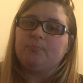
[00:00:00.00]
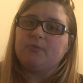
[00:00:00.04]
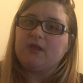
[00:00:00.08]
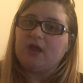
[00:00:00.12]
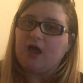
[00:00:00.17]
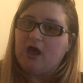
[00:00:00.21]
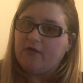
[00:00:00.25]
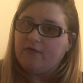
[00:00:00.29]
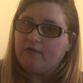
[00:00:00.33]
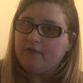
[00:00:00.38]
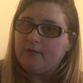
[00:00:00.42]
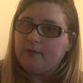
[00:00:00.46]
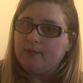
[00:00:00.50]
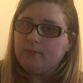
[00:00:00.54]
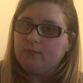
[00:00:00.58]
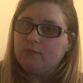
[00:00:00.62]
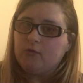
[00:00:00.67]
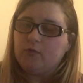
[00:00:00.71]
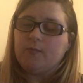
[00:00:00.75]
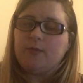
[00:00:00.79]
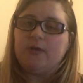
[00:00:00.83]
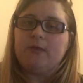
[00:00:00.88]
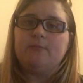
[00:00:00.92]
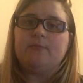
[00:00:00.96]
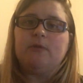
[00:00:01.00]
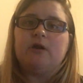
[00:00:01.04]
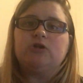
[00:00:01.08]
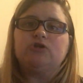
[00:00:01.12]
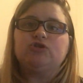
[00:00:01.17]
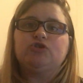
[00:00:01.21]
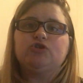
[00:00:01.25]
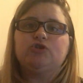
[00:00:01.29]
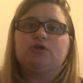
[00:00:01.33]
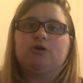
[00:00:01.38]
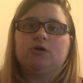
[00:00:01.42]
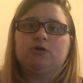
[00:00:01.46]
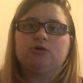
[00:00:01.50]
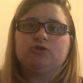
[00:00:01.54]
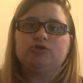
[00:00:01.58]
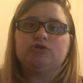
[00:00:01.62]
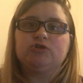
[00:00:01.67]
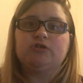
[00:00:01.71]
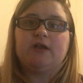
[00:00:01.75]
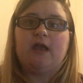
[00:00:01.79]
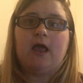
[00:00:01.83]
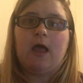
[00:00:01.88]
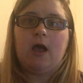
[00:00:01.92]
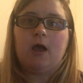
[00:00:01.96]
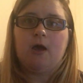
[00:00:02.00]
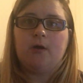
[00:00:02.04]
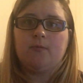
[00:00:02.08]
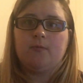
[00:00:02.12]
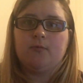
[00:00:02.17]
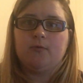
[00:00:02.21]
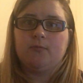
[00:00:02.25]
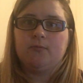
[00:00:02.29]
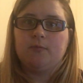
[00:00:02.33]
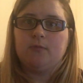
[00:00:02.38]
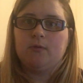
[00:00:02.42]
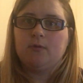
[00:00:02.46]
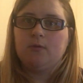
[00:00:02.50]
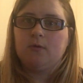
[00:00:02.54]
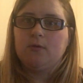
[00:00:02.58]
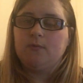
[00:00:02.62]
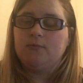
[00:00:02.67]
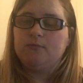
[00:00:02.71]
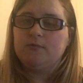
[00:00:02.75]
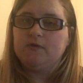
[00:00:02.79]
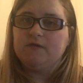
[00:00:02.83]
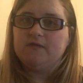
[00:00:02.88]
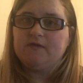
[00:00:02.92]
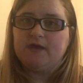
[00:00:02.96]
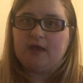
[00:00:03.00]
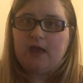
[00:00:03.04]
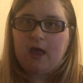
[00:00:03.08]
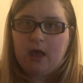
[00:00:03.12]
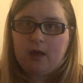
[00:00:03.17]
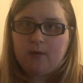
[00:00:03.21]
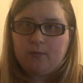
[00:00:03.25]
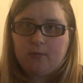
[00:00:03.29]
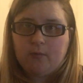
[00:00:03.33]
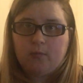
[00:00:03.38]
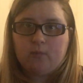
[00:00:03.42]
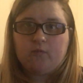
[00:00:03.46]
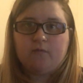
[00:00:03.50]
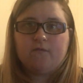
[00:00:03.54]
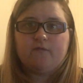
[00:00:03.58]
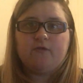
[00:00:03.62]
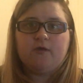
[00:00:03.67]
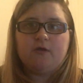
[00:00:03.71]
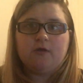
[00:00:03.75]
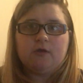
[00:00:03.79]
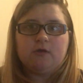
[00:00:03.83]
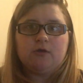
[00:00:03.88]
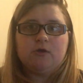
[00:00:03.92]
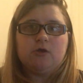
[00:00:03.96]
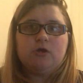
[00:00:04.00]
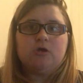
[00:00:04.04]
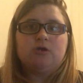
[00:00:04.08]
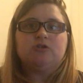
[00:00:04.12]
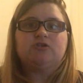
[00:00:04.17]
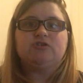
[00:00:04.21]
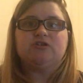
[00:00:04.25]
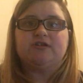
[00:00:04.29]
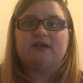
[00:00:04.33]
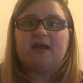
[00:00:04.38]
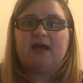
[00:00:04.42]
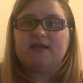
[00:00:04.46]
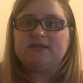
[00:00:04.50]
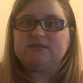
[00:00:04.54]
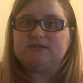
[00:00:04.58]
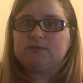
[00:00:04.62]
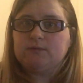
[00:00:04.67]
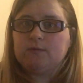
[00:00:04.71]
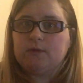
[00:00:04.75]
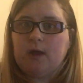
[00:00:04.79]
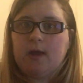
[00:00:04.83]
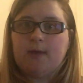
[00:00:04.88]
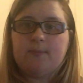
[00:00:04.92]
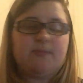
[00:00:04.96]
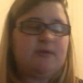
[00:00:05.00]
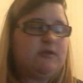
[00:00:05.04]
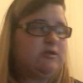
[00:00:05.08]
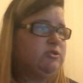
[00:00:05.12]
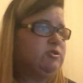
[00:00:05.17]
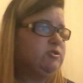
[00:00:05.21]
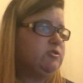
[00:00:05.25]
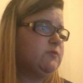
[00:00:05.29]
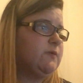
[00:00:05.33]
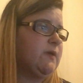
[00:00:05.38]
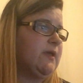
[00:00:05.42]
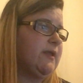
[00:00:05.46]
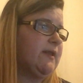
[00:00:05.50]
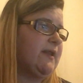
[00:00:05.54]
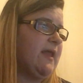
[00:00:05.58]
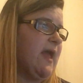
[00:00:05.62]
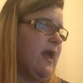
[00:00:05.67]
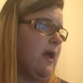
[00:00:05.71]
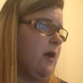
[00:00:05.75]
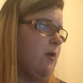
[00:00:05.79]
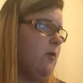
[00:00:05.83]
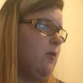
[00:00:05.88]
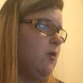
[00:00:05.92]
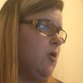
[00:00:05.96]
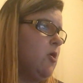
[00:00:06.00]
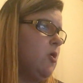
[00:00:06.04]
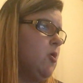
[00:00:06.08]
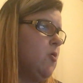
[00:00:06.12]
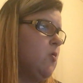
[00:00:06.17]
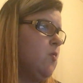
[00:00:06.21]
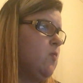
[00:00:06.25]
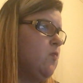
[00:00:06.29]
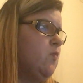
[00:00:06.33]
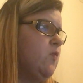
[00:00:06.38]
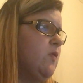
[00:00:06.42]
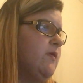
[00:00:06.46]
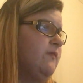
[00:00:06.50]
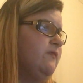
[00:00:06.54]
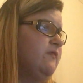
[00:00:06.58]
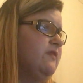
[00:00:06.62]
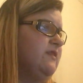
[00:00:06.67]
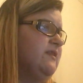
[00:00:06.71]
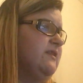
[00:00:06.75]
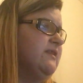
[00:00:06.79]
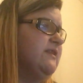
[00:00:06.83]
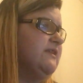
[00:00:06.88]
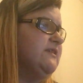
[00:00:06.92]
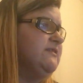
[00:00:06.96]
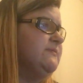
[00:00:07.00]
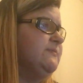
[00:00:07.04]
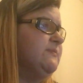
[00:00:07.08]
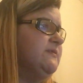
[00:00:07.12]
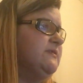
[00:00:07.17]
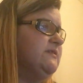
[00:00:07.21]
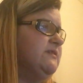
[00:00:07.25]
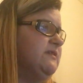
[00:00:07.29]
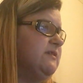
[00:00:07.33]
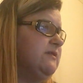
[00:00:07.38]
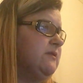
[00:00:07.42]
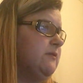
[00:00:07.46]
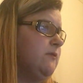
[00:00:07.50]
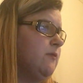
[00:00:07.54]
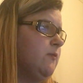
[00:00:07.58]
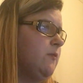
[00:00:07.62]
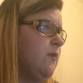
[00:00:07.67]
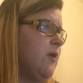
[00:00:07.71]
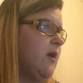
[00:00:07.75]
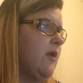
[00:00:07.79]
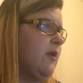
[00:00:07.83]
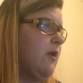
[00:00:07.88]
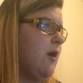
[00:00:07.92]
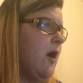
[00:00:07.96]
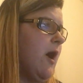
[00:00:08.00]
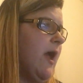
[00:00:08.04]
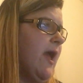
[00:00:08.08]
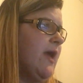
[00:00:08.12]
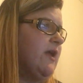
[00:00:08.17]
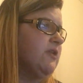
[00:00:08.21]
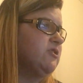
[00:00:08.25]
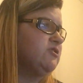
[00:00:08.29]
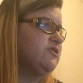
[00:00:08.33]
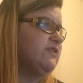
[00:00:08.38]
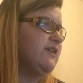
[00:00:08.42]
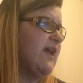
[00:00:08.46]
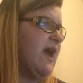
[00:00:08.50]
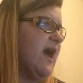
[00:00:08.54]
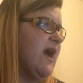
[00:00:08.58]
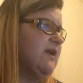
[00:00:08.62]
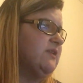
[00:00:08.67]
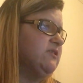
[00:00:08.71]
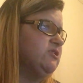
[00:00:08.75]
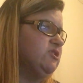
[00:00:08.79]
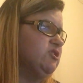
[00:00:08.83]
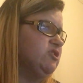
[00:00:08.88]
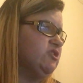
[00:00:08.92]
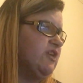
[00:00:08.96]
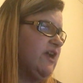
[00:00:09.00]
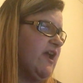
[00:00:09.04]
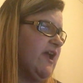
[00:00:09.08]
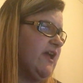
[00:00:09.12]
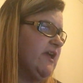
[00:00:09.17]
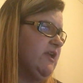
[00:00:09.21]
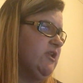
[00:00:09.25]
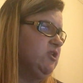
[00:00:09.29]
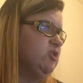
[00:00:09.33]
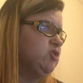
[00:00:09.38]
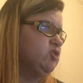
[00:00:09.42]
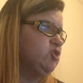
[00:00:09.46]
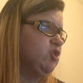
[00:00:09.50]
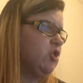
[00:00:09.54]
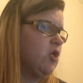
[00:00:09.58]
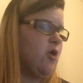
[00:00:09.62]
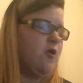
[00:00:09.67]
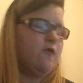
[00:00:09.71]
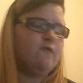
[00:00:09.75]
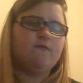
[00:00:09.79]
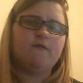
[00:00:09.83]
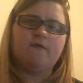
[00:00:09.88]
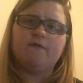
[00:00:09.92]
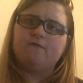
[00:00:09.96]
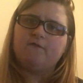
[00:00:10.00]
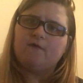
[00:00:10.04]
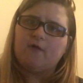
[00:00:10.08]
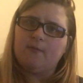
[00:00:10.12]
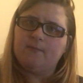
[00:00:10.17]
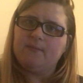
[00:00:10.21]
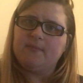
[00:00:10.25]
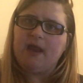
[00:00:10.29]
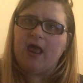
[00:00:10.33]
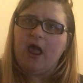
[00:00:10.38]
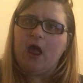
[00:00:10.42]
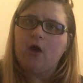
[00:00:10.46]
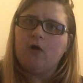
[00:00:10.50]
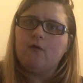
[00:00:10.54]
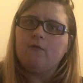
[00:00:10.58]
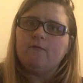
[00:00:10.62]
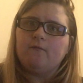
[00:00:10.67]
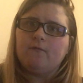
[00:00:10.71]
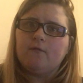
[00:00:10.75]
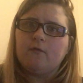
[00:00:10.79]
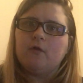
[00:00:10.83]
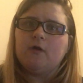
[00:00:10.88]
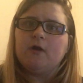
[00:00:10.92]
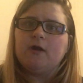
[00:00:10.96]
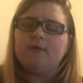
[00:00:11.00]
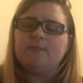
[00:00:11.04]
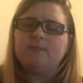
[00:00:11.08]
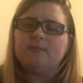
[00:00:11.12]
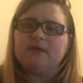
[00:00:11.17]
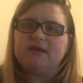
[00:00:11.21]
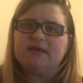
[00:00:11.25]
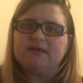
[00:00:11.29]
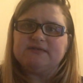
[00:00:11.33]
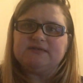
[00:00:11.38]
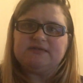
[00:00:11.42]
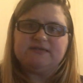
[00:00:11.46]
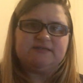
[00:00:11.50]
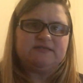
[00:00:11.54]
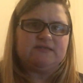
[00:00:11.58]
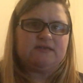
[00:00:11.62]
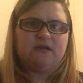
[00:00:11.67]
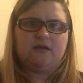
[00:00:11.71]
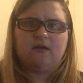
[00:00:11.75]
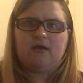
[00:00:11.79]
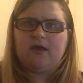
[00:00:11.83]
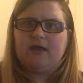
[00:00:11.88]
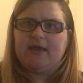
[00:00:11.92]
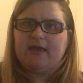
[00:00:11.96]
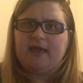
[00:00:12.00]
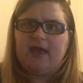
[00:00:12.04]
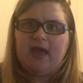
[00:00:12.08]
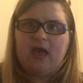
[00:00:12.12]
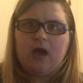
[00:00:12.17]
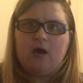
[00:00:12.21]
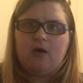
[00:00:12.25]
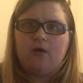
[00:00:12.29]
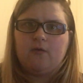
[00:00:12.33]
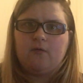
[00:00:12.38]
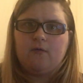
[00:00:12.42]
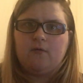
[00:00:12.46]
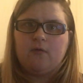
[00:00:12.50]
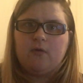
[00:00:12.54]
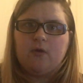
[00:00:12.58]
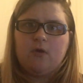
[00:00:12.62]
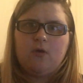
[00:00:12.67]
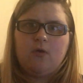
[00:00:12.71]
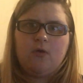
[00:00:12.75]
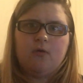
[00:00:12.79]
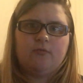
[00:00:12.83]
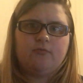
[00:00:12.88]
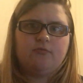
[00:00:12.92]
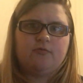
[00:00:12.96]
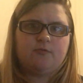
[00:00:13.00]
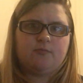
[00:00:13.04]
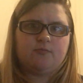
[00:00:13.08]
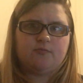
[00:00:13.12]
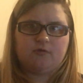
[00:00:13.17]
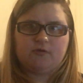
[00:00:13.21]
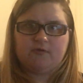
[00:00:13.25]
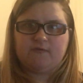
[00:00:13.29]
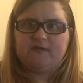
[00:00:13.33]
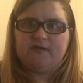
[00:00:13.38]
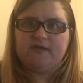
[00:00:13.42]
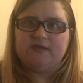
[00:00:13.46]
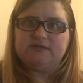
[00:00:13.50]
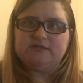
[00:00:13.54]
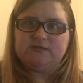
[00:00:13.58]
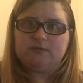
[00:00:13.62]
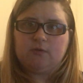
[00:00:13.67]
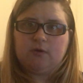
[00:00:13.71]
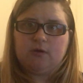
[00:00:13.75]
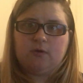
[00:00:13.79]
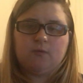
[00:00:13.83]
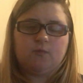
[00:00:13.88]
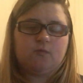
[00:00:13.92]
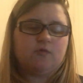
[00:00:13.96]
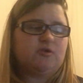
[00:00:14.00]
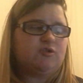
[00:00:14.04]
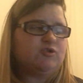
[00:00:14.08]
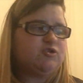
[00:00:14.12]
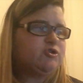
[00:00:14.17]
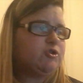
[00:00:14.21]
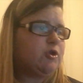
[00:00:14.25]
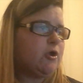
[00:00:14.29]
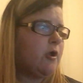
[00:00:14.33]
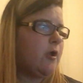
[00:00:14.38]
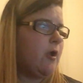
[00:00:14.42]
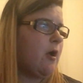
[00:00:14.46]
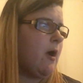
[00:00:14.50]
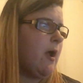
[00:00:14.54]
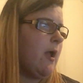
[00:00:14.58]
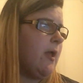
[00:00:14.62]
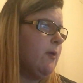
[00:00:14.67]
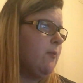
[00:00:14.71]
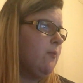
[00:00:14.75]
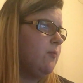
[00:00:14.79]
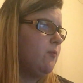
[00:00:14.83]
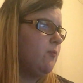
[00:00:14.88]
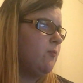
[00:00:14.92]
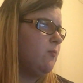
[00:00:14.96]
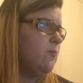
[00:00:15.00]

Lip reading: cover would be my 200 album music album review. So that's what I've been doing now. With this particular one, I actually had to change the thumbnail for it because I didn't like how the previous one was. So I